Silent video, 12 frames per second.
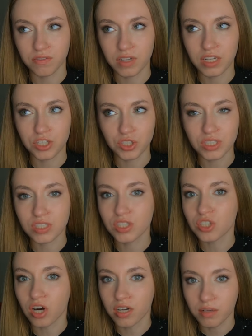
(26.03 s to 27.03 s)
initially
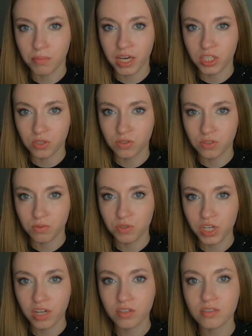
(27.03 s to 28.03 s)
started my YouTube
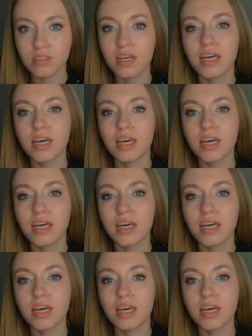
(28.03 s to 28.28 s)
channel